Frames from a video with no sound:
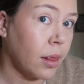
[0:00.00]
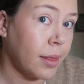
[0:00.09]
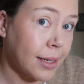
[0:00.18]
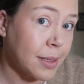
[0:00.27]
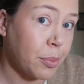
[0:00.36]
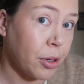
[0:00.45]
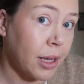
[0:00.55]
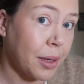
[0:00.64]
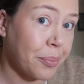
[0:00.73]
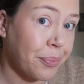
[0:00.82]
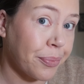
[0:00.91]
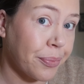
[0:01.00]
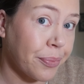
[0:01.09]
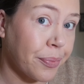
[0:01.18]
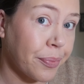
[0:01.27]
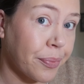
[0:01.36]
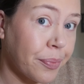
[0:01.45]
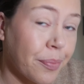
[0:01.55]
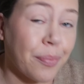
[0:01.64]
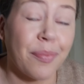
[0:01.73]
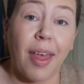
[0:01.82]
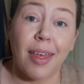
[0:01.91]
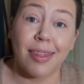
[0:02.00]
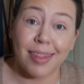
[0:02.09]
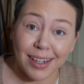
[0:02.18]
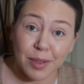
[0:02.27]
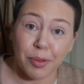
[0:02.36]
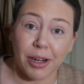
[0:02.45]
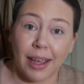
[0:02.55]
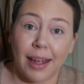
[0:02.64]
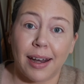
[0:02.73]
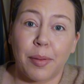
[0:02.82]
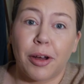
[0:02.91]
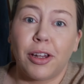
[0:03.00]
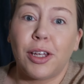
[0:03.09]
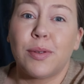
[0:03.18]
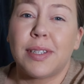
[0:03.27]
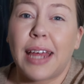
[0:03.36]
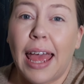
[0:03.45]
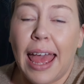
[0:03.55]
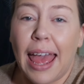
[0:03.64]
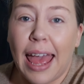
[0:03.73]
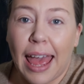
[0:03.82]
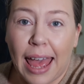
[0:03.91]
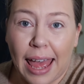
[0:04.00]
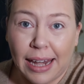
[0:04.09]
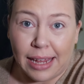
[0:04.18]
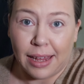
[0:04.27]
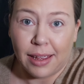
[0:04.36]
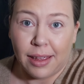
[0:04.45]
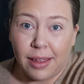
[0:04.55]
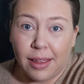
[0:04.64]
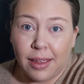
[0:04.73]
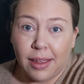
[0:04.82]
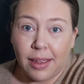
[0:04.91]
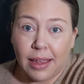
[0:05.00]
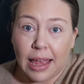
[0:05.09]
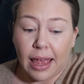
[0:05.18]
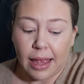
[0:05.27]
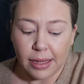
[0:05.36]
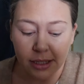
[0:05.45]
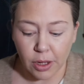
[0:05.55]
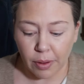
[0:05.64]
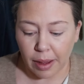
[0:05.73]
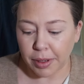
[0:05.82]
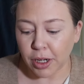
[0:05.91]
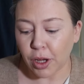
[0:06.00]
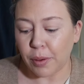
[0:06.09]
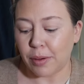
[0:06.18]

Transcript: That's pretty. That's pretty. And I barely used any. So I'm going to go